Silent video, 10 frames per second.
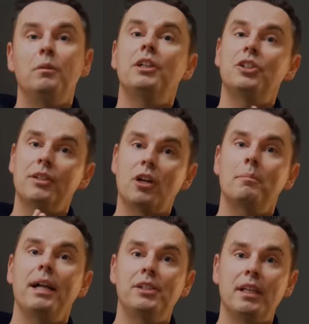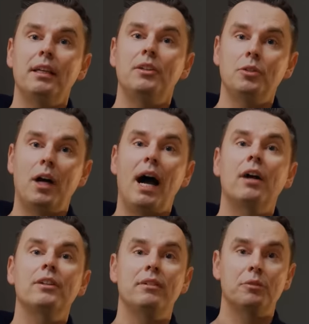We can shift our mindset into a
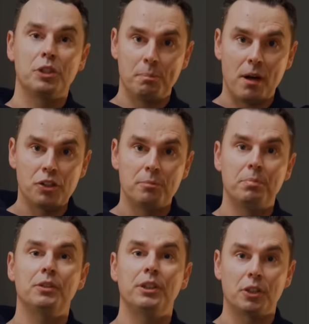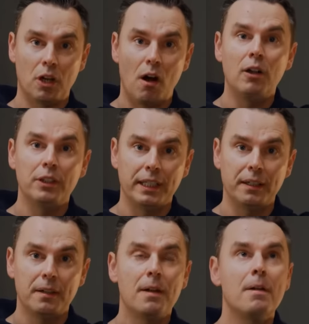higher level of responsibility or calling.